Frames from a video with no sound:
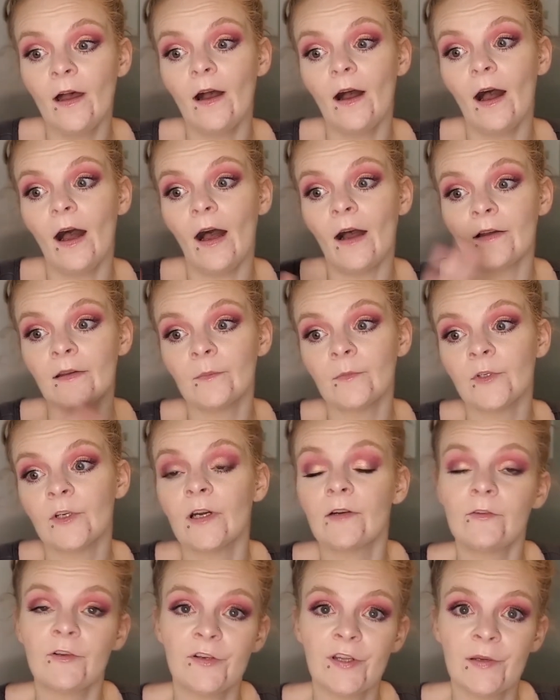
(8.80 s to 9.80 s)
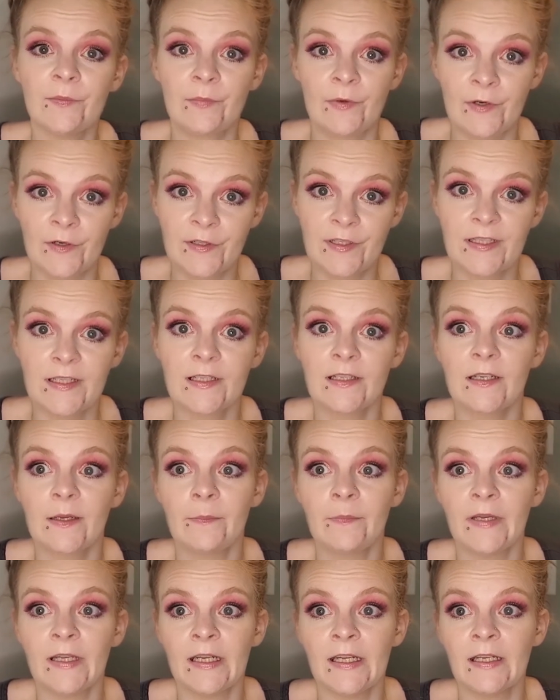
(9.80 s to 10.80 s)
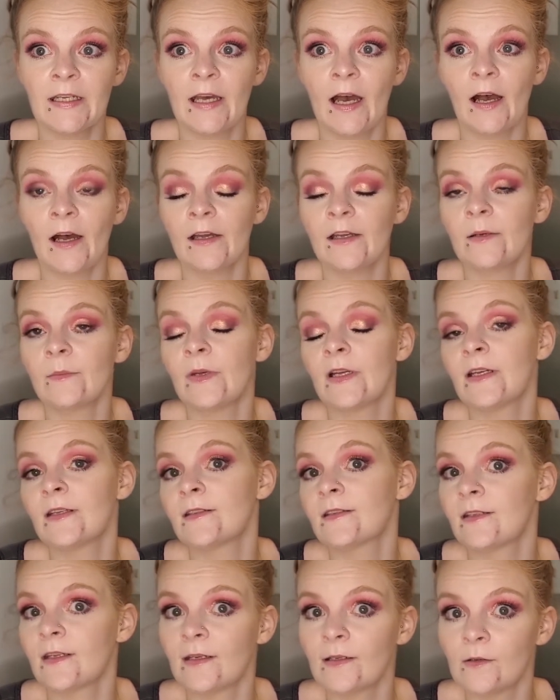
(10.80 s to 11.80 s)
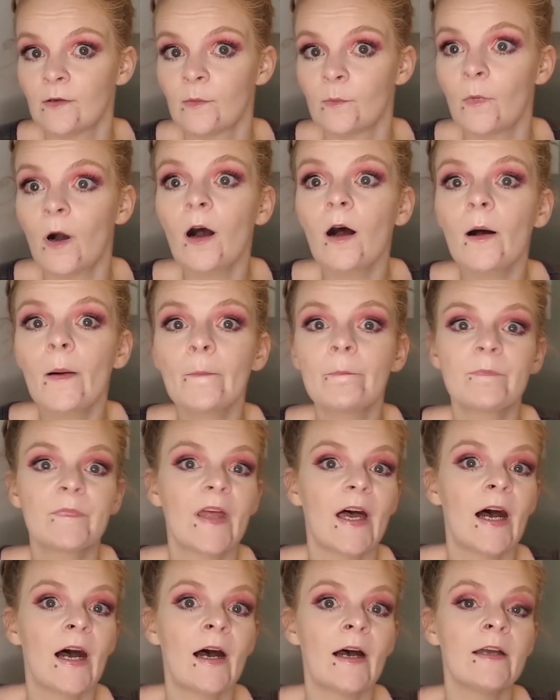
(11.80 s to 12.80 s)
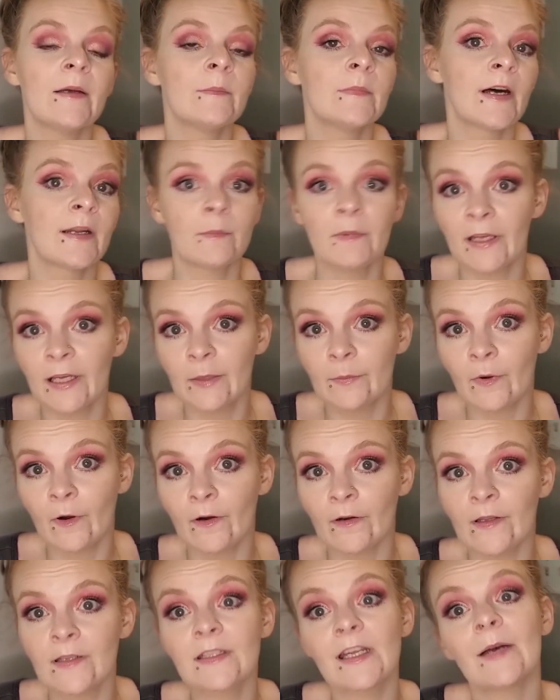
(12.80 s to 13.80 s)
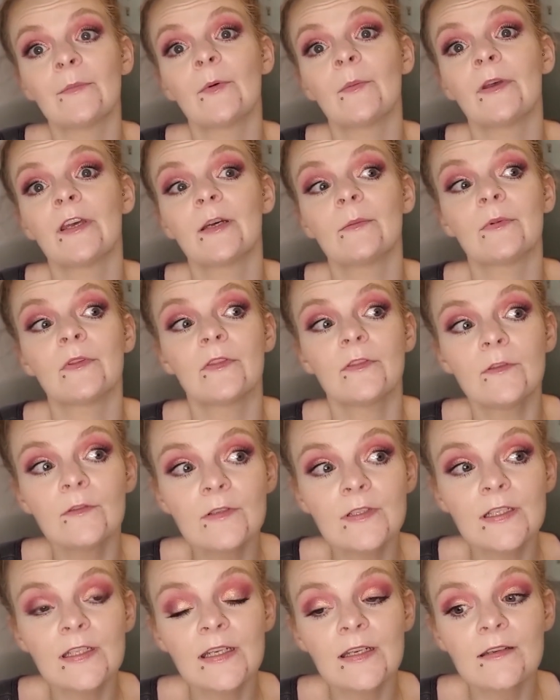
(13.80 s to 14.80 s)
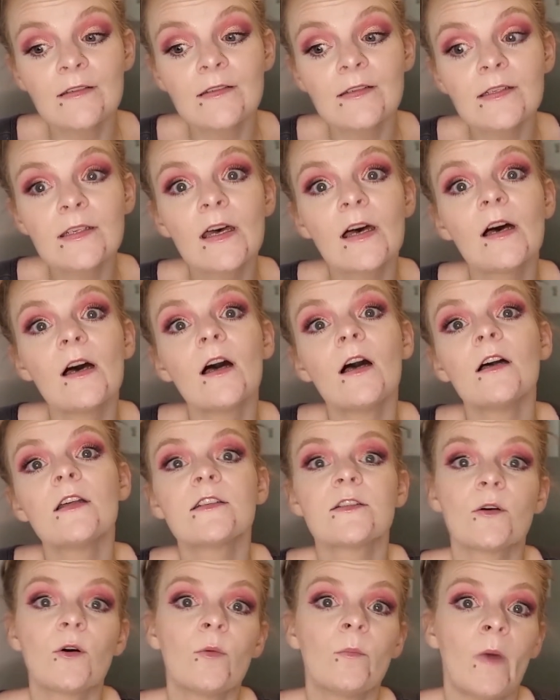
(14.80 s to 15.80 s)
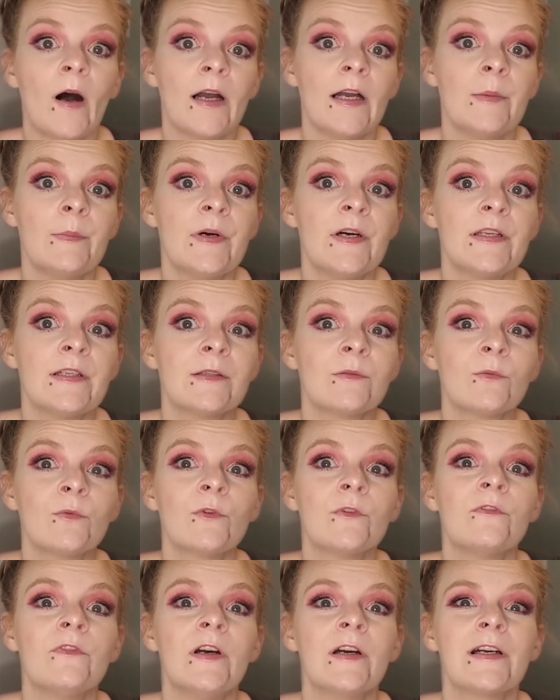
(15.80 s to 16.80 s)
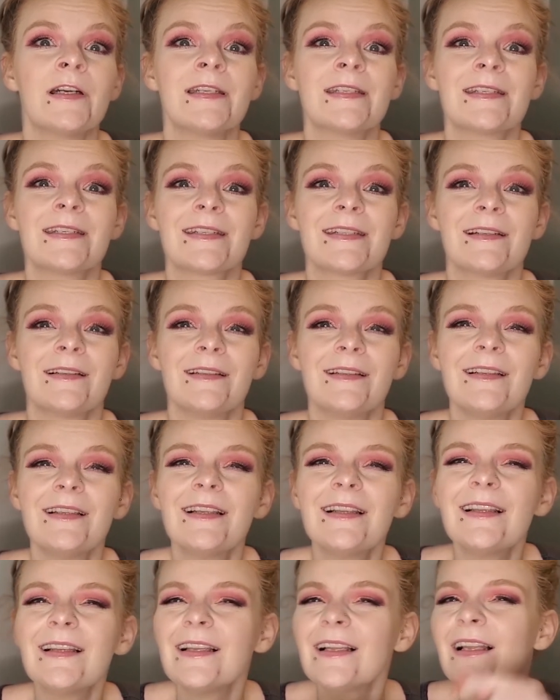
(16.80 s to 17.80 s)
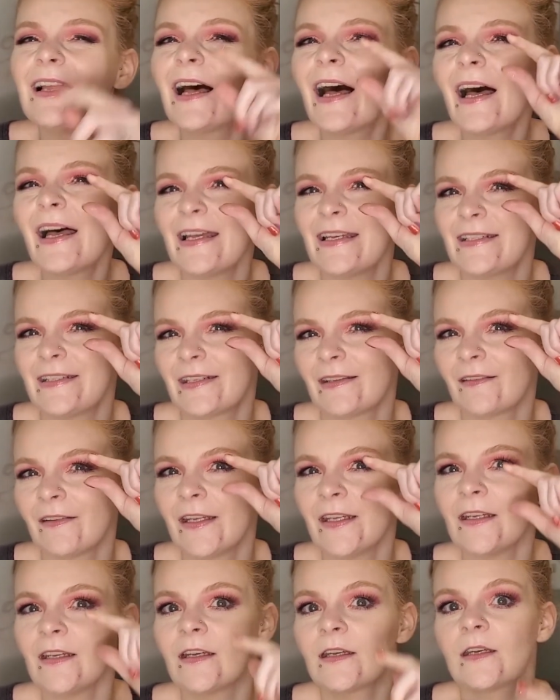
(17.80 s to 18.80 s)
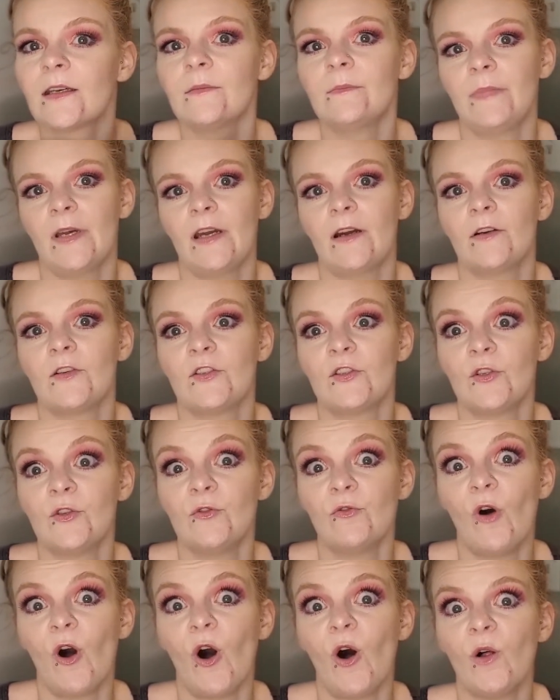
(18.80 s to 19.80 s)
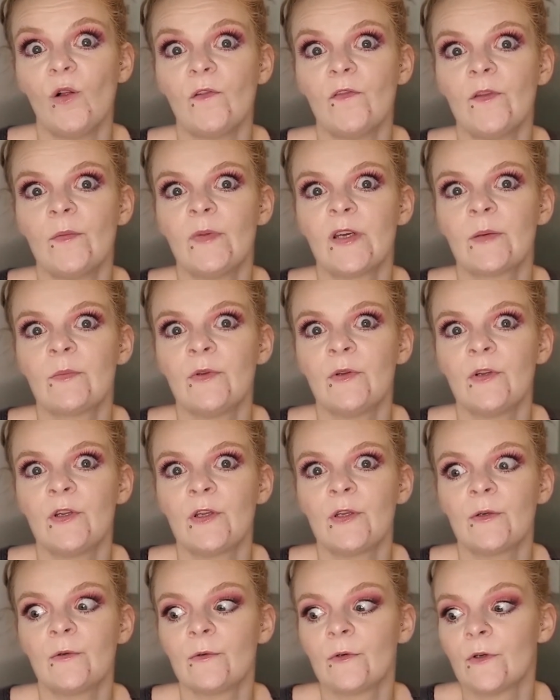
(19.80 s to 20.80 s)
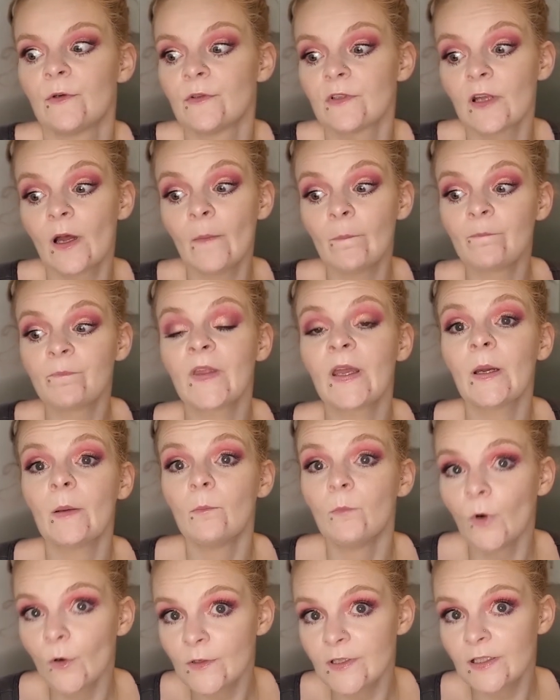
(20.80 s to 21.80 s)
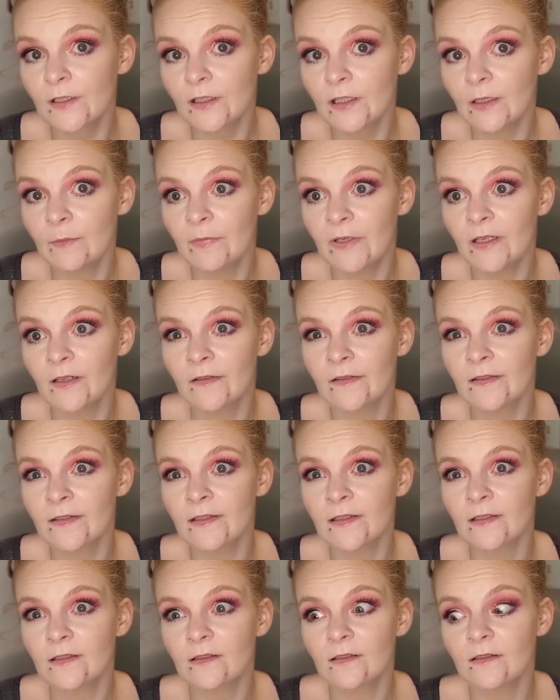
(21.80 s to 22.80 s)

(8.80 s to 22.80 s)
I am your everyday person, meaning I am a stay-at-home mom, I am not a makeup artist, I'm a makeup enthusiast, so my opinion will vary slightly compared to all of the big beauty gurus. Mostly because